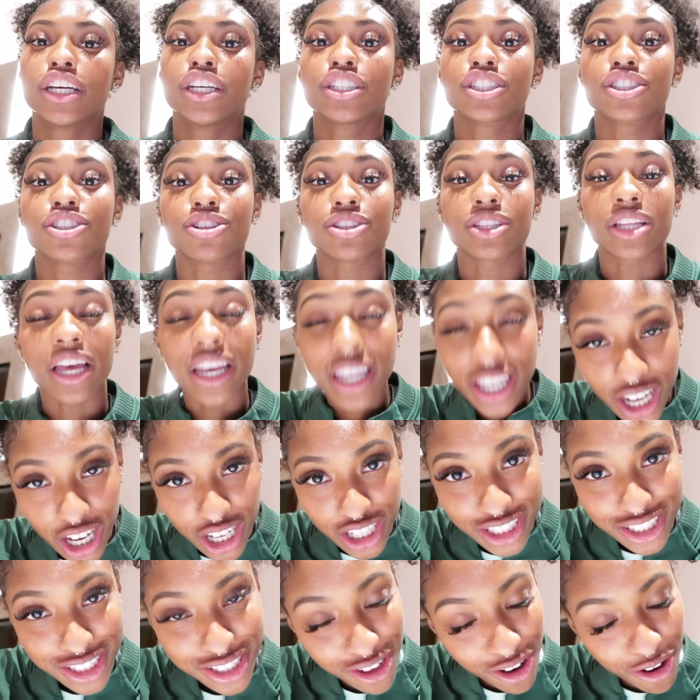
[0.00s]
So thank
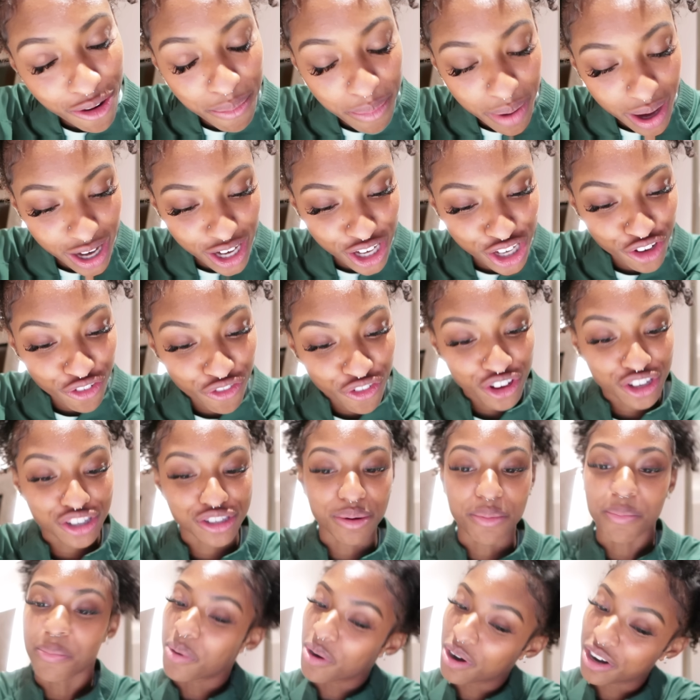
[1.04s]
y'all so much for
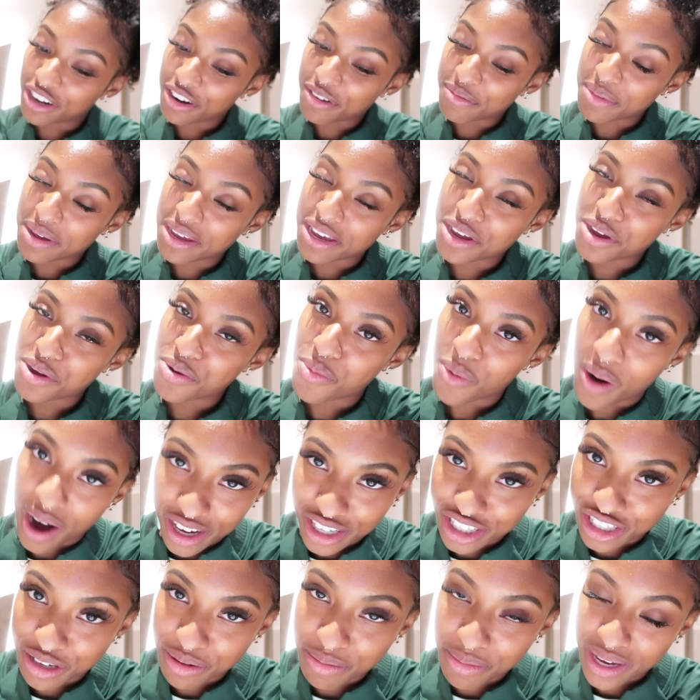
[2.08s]
supporting me,
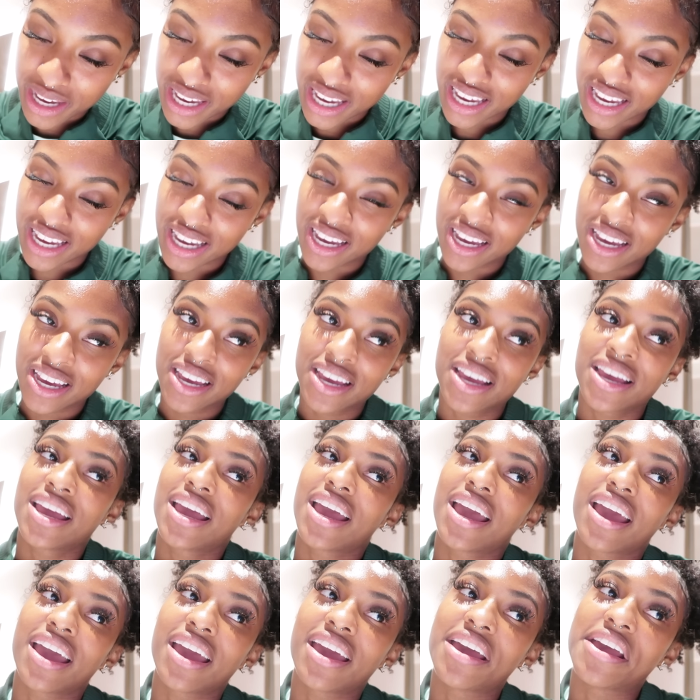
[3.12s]
watching me,
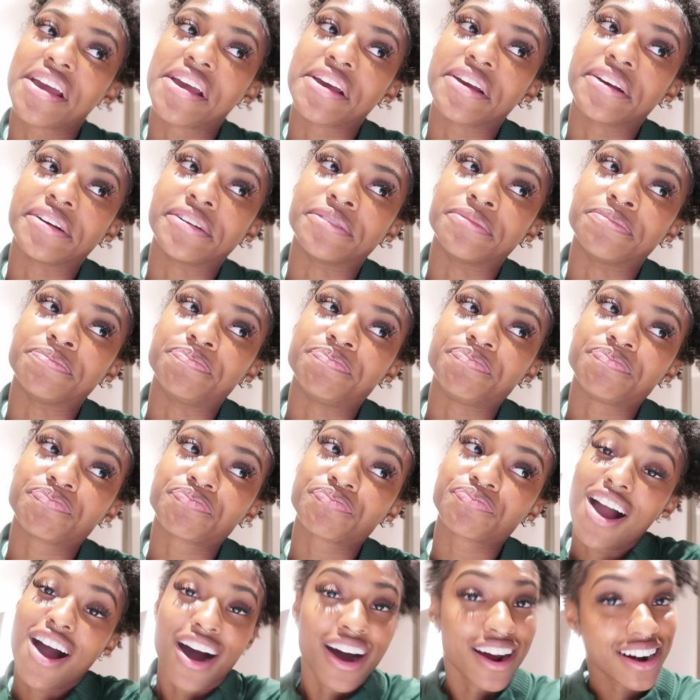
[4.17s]
and
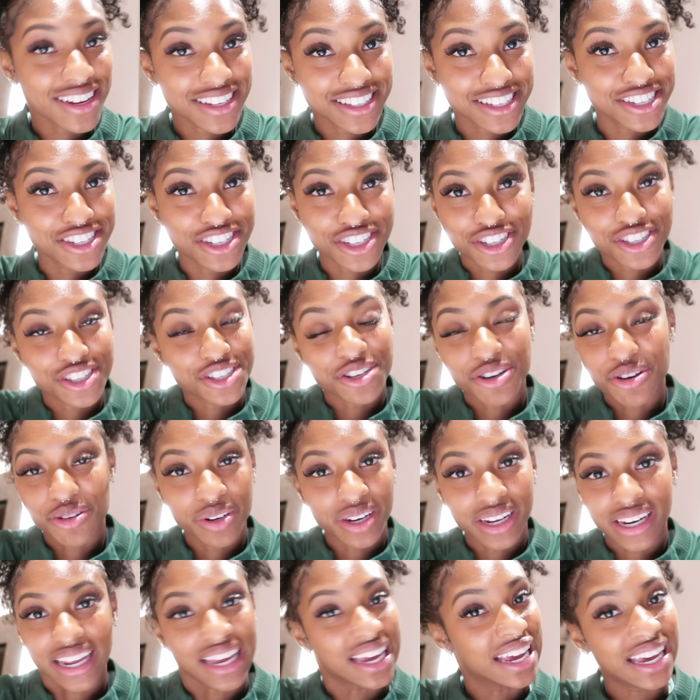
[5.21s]
honestly just
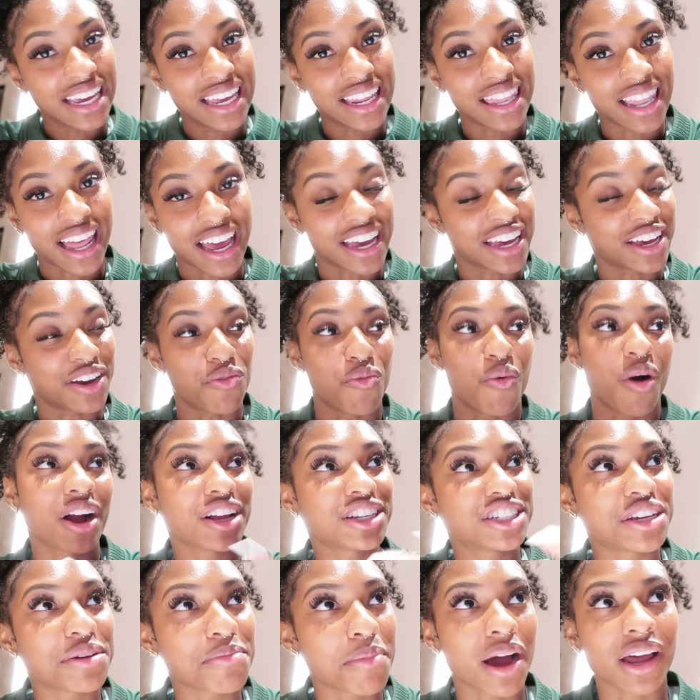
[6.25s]
tuning in, like
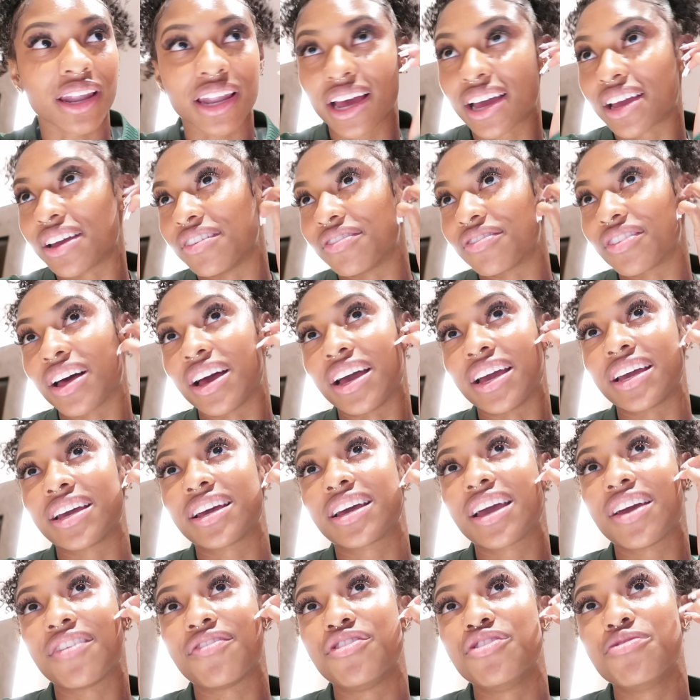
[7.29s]
watching my life.
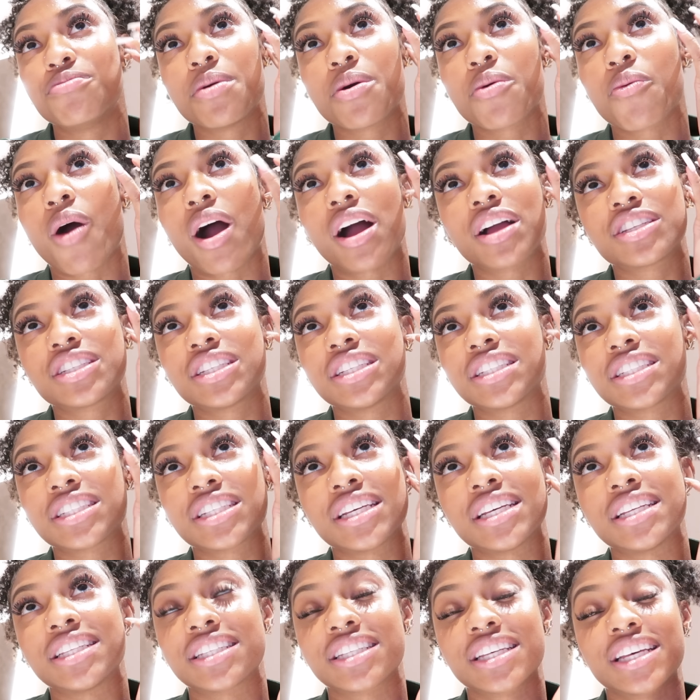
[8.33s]
Like if you've been watching
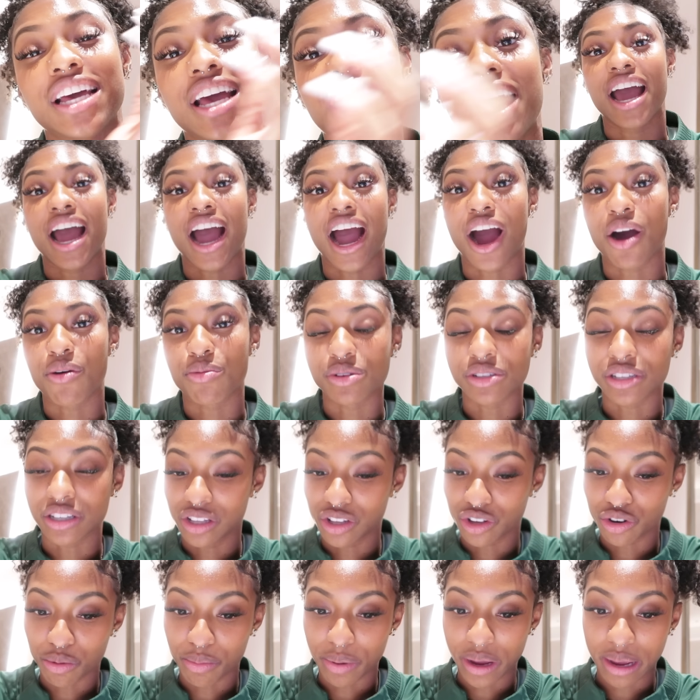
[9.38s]
since I was a
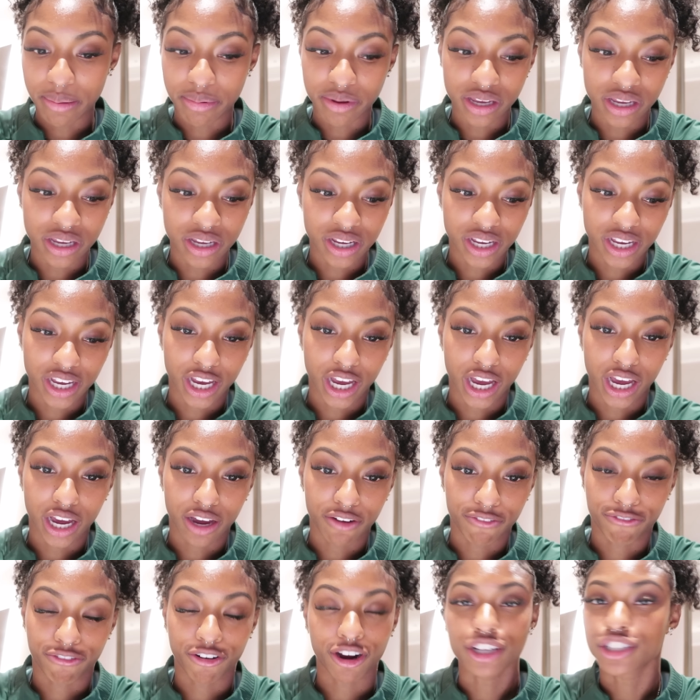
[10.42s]
little baby
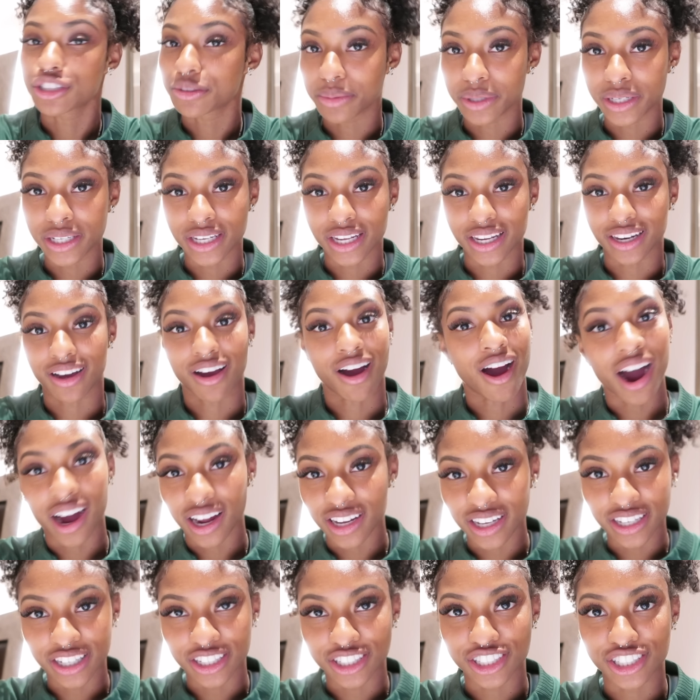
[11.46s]
freshman in
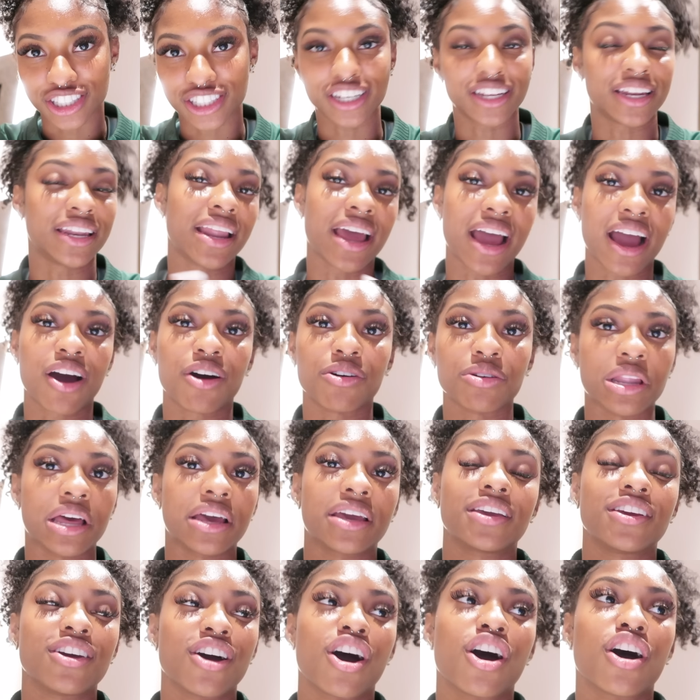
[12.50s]
college to now,
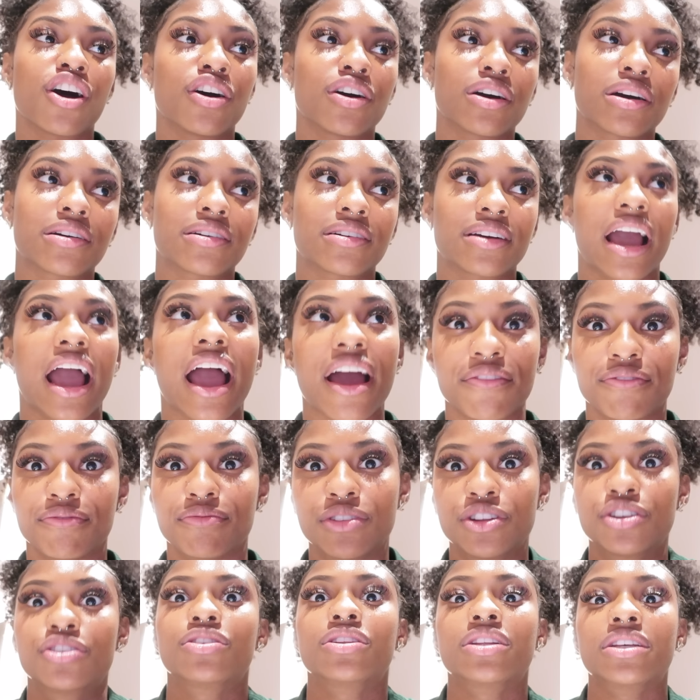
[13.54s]
like y'all have
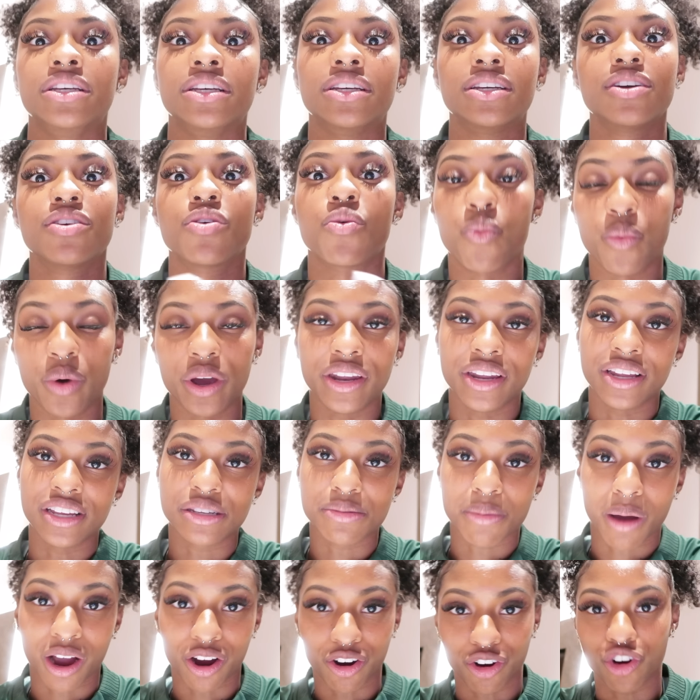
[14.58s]
literally
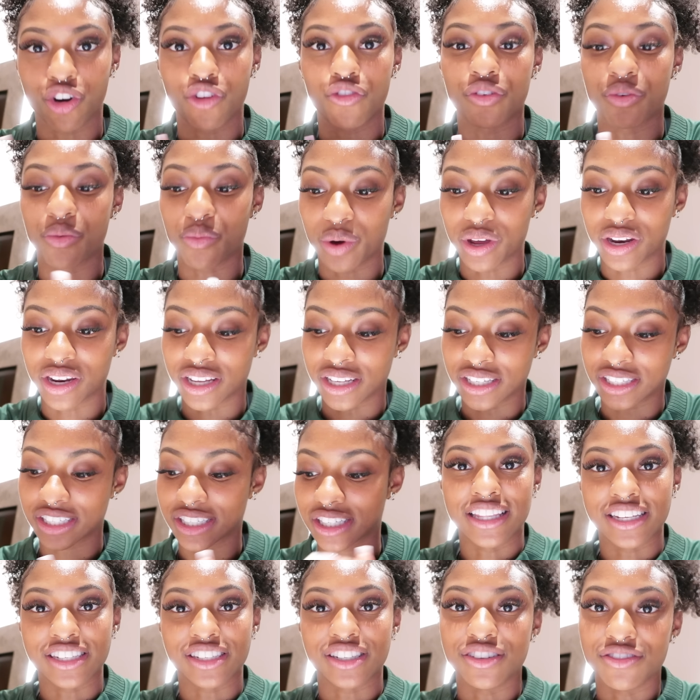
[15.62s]
witnessed my growth and
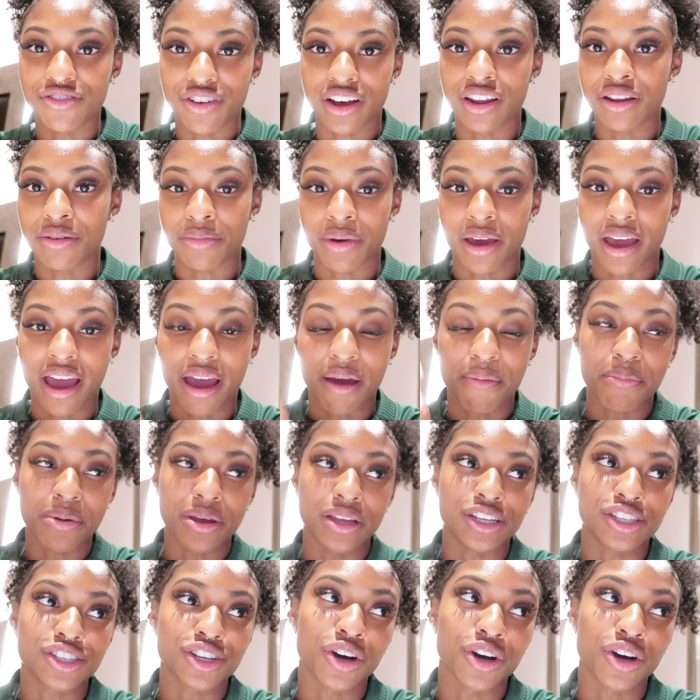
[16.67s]
witnessed this development happen.